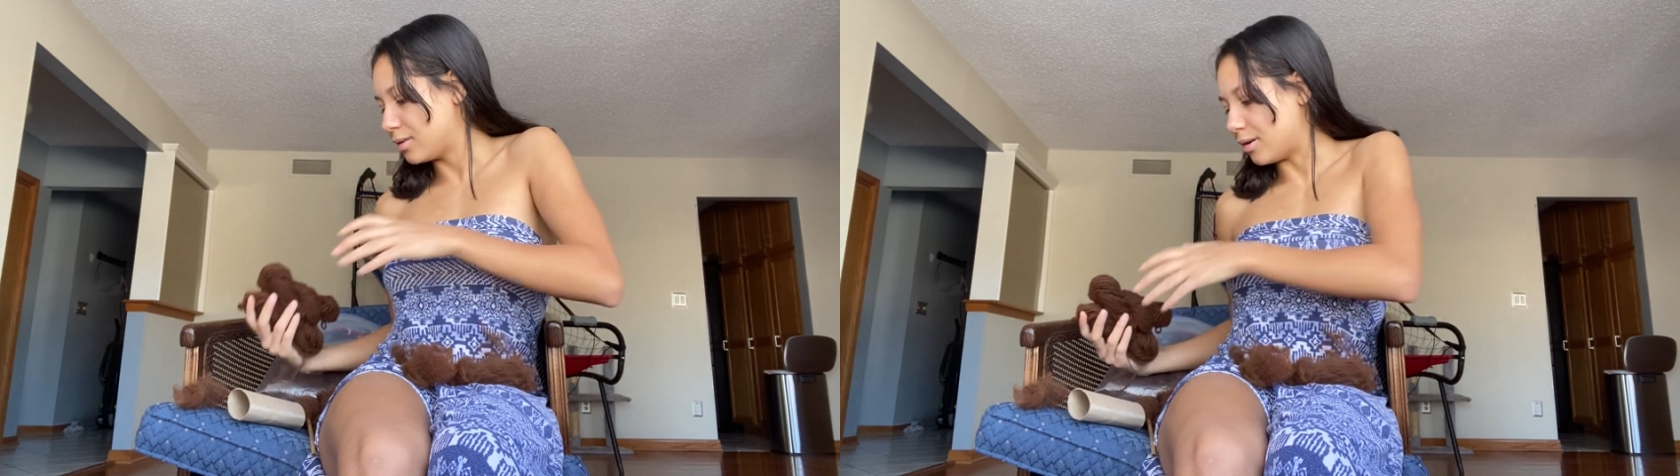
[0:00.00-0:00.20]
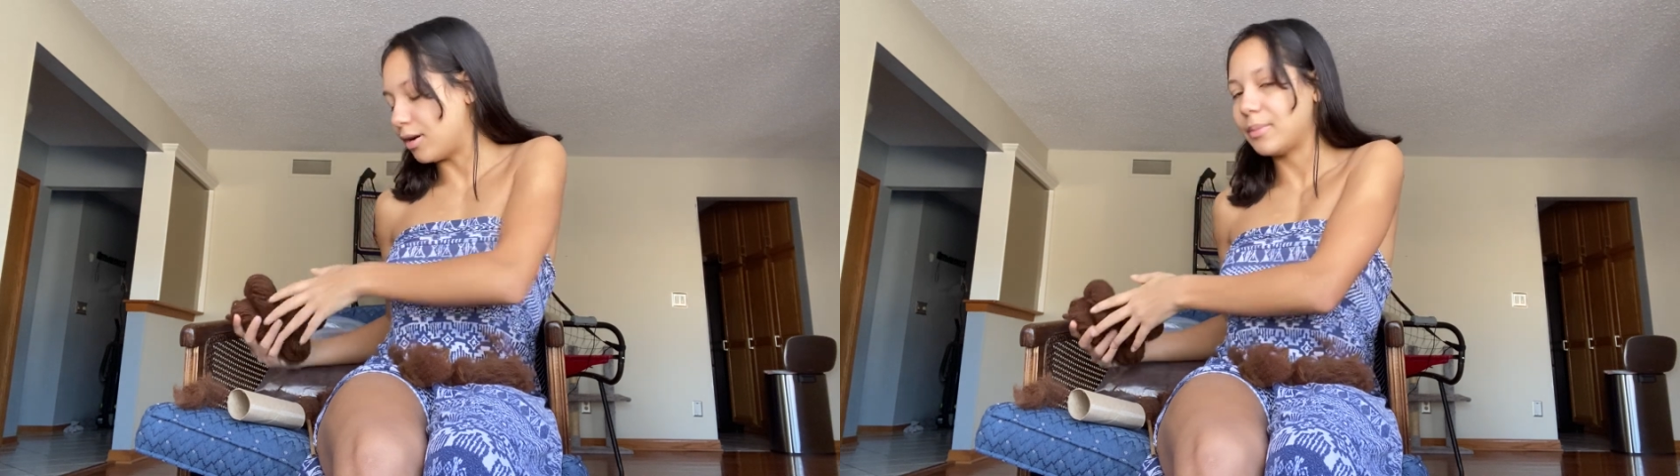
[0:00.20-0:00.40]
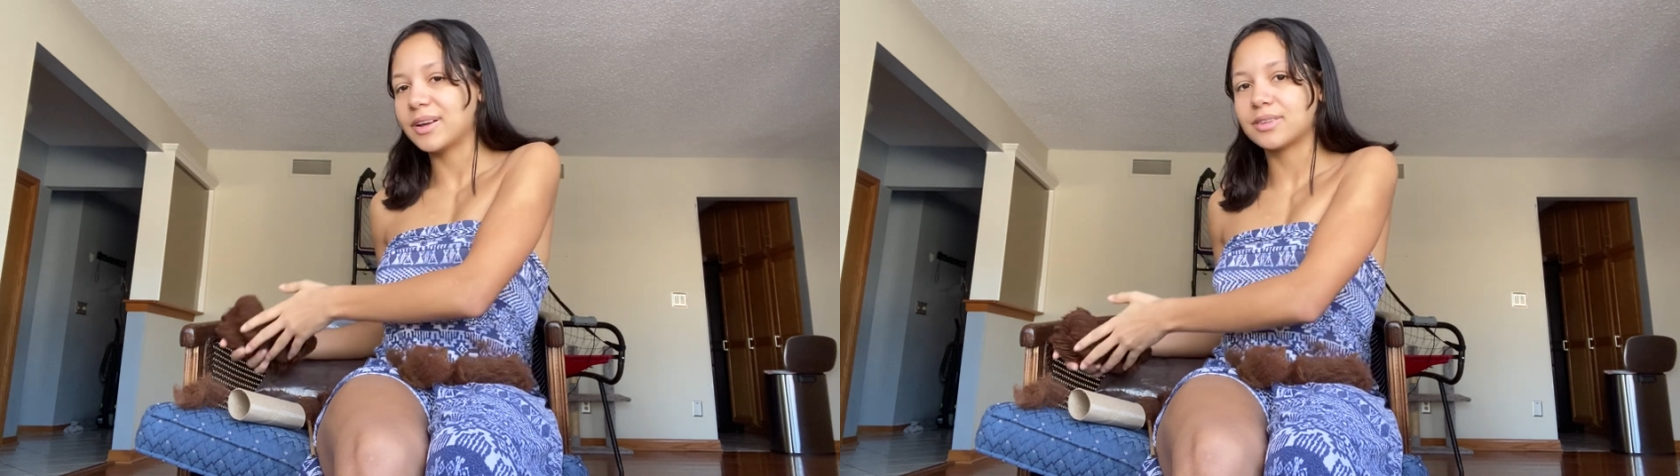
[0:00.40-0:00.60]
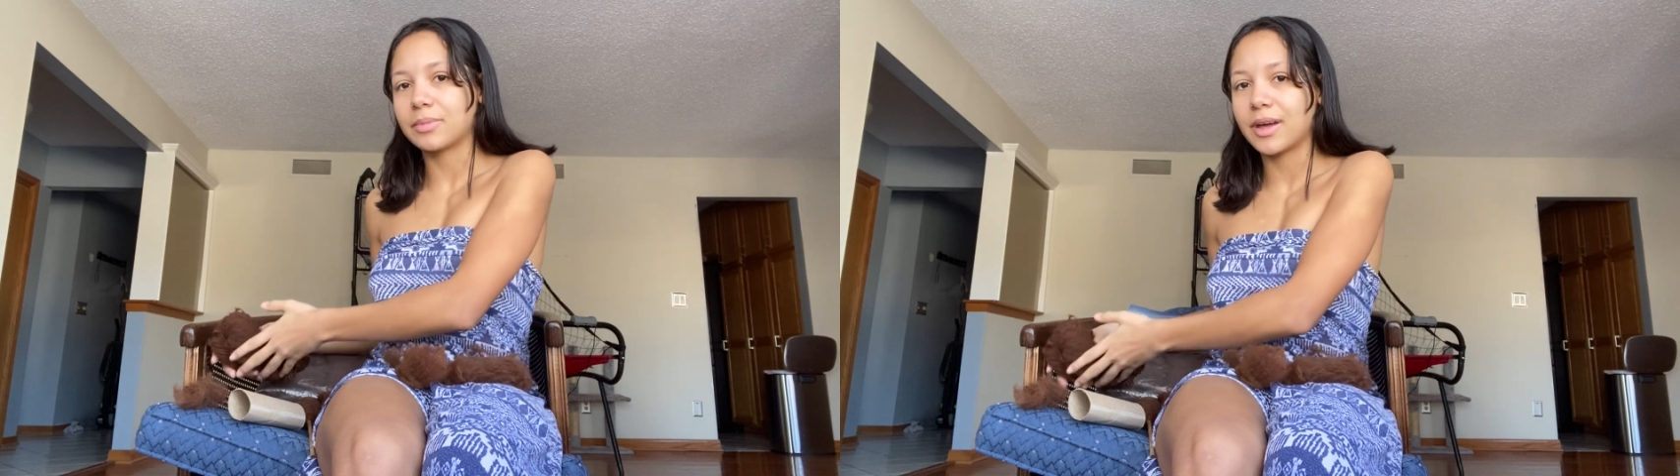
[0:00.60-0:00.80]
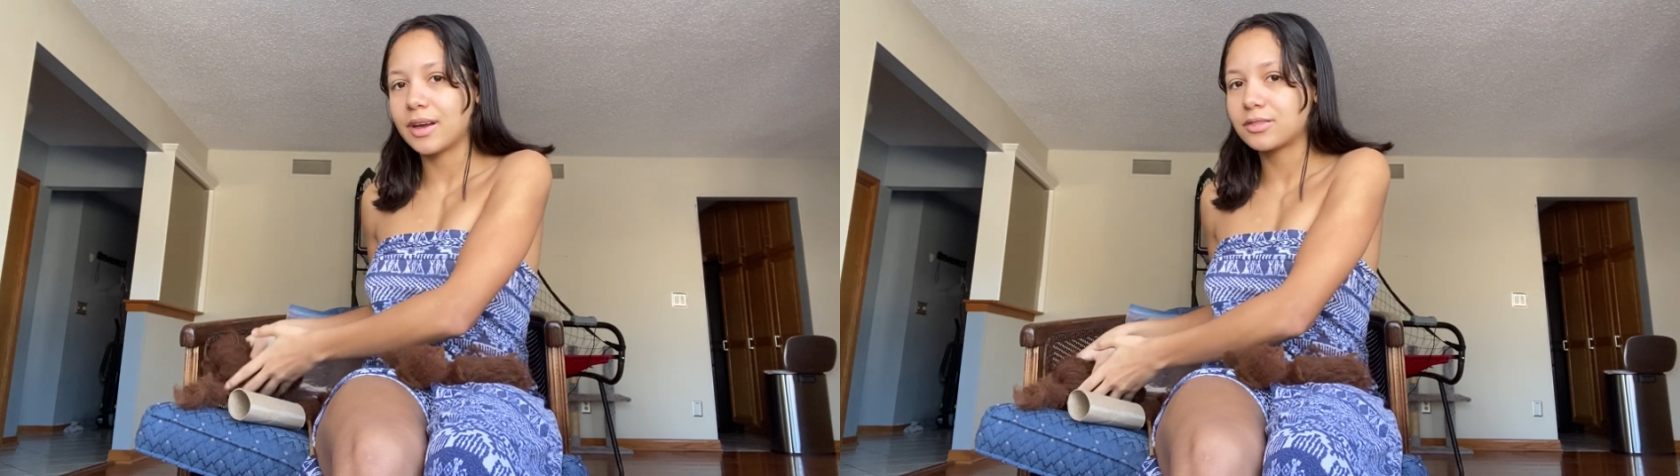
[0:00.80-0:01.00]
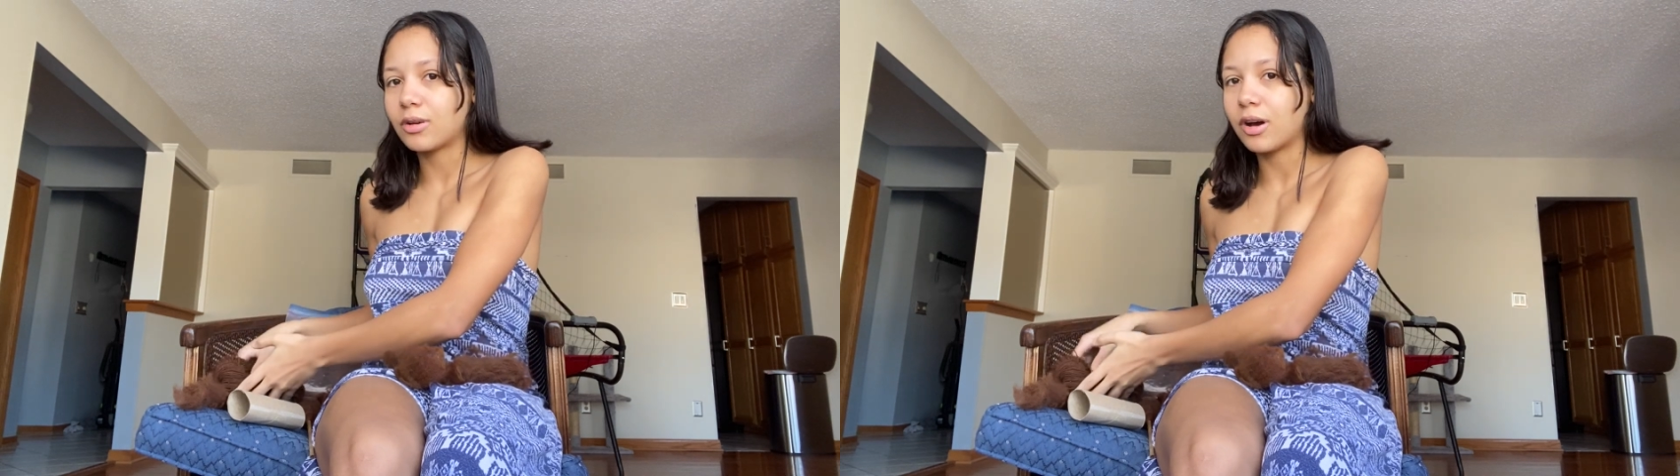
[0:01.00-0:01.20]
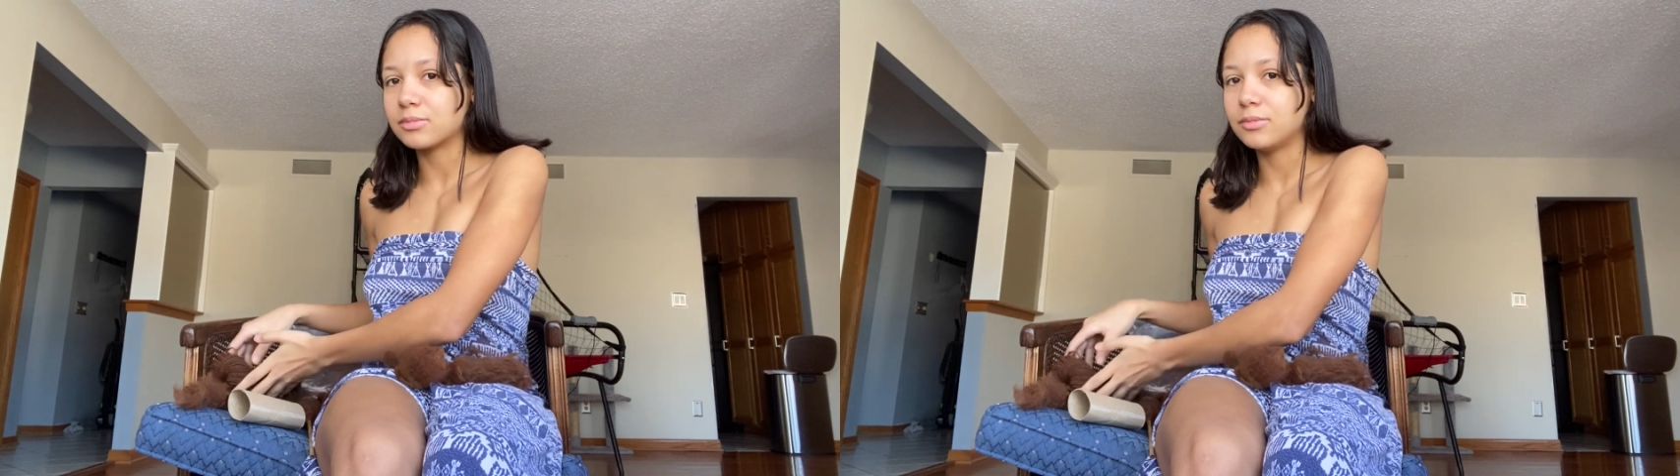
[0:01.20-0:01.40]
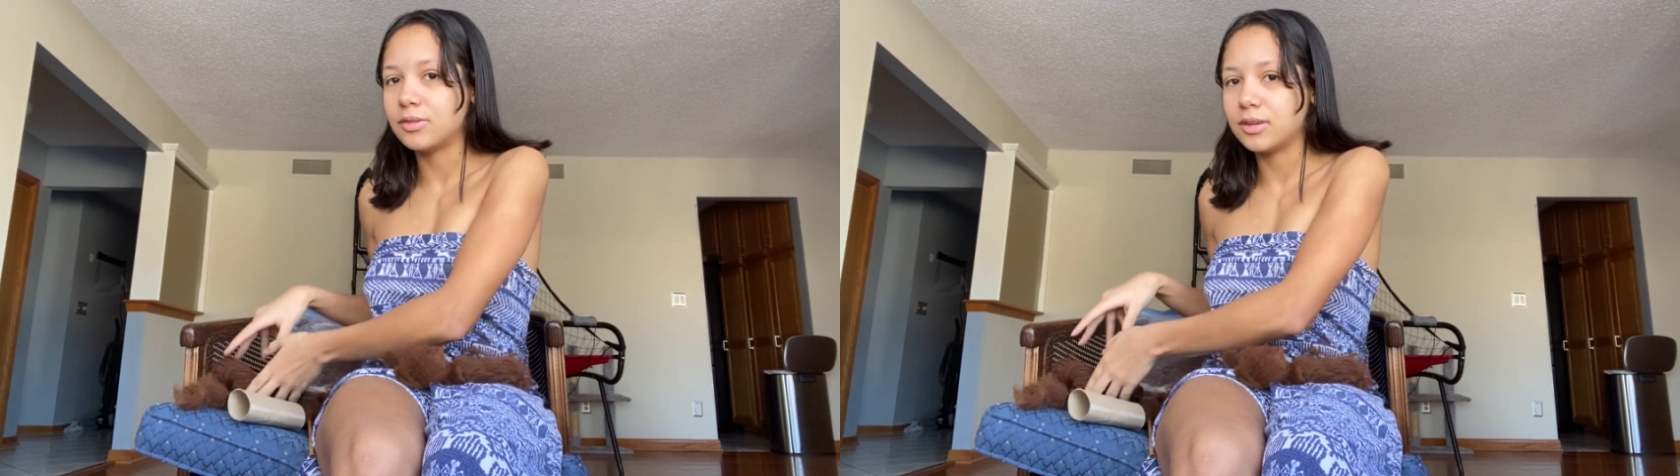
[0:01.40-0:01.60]
All my supplies cost
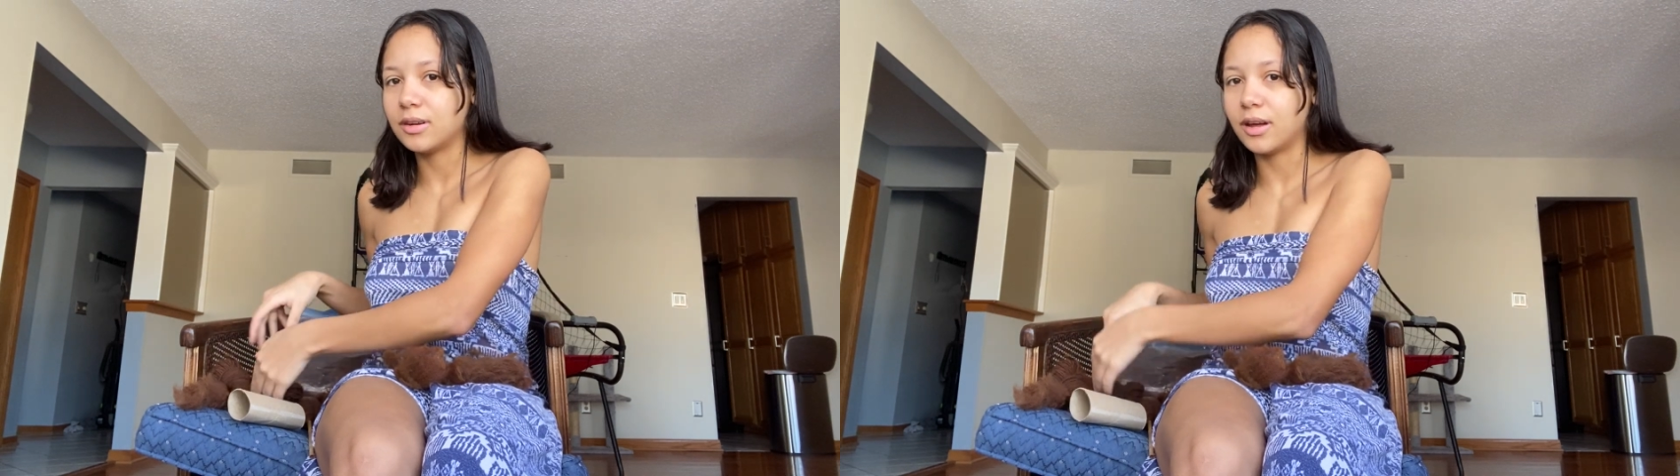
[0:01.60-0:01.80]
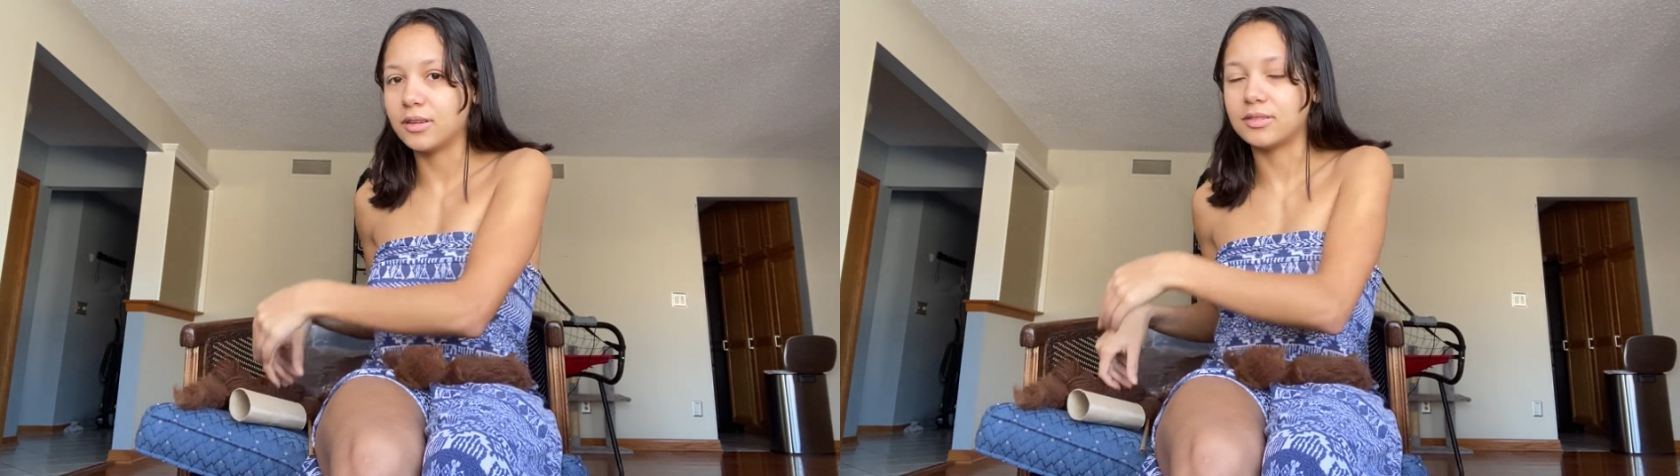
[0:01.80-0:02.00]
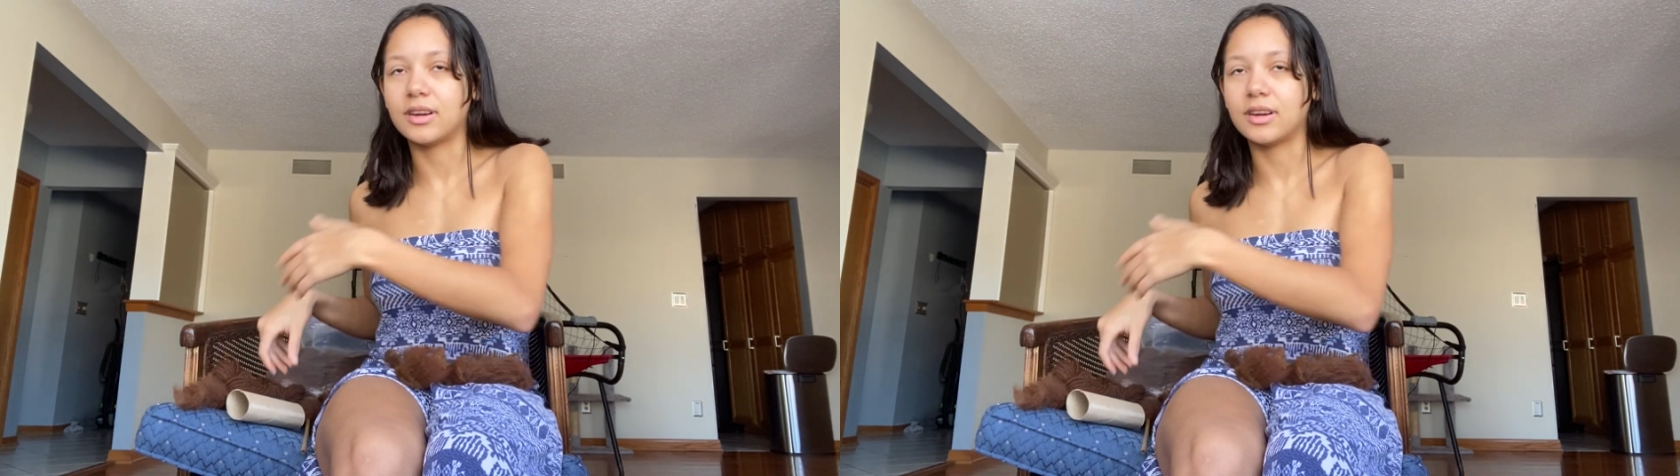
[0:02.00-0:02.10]
me $50,